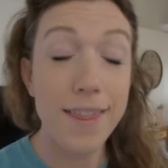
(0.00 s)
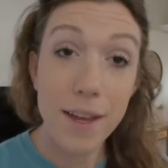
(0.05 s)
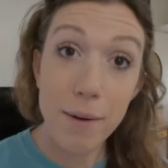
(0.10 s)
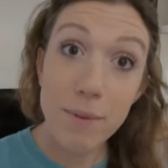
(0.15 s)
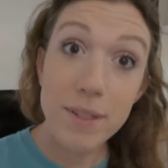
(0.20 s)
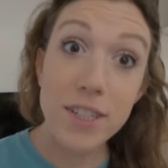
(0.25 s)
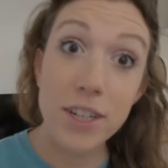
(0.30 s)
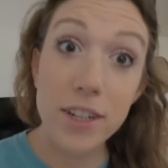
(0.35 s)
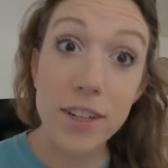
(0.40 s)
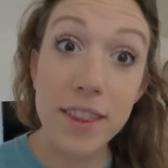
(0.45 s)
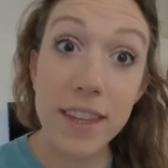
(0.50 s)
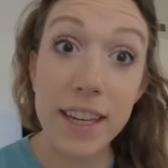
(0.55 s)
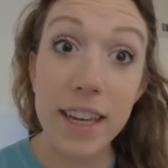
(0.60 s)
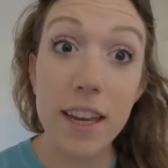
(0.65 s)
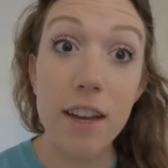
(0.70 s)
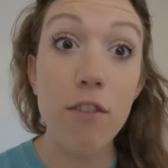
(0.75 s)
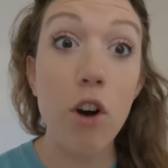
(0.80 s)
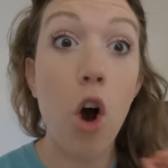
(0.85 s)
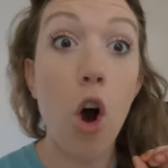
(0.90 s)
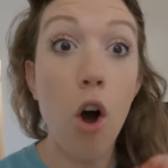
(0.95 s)
And then we started
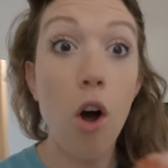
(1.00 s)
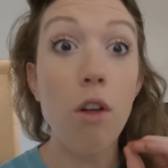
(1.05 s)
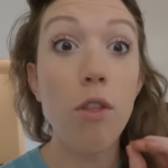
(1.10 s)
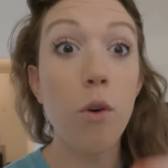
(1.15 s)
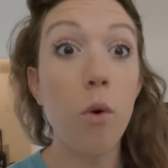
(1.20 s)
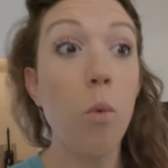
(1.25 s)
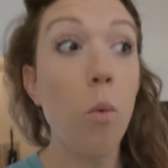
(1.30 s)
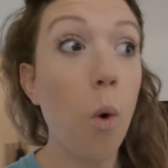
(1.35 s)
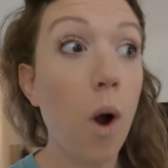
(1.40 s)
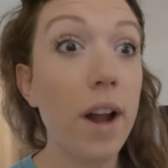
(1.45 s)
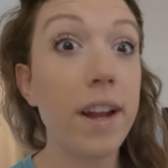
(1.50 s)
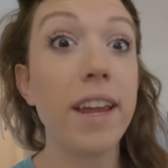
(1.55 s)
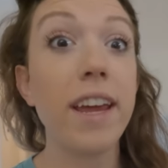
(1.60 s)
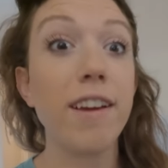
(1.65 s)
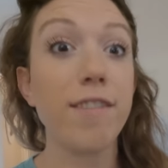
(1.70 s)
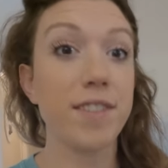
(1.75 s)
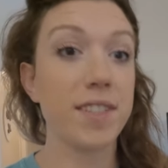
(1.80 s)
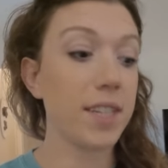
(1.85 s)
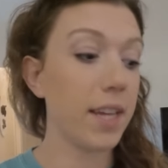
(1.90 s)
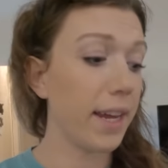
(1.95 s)
thinking of all the what ifs,